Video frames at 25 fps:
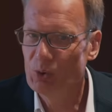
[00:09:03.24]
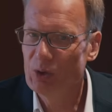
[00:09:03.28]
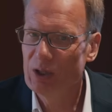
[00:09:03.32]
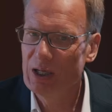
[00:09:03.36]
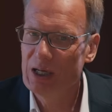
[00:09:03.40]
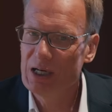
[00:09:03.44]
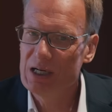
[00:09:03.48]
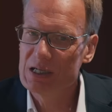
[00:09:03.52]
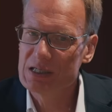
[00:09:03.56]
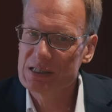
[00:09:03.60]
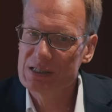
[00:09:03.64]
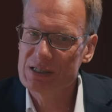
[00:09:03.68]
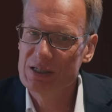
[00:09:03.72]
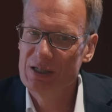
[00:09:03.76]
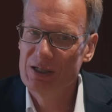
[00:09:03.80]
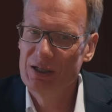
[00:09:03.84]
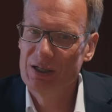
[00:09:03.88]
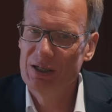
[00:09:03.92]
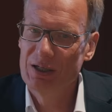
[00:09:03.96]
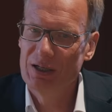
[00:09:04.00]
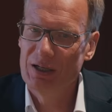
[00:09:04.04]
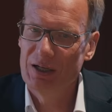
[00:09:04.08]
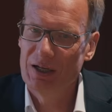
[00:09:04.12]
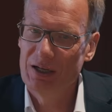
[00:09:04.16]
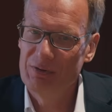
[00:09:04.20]
cars.
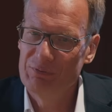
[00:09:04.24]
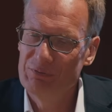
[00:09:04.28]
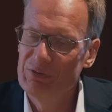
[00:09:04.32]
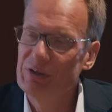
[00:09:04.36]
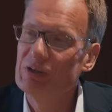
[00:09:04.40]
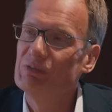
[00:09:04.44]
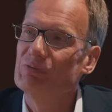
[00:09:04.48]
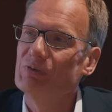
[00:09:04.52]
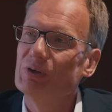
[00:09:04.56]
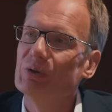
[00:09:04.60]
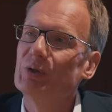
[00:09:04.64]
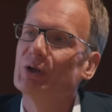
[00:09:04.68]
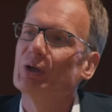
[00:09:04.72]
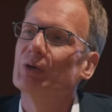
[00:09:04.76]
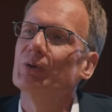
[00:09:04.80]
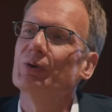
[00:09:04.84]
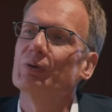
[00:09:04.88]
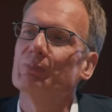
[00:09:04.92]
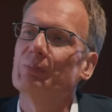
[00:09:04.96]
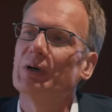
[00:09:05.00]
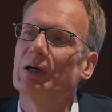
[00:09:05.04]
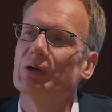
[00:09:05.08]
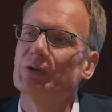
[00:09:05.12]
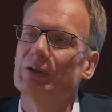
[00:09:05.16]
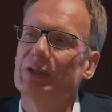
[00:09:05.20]
I feel very good
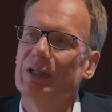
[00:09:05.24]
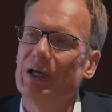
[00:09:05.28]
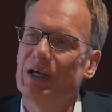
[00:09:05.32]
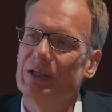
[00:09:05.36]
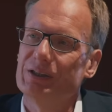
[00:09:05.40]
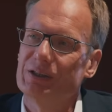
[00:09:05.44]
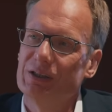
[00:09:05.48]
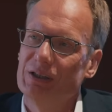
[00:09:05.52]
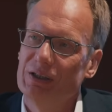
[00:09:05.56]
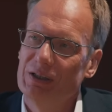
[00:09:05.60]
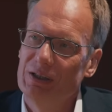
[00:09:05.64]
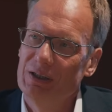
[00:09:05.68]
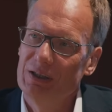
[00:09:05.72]
about that.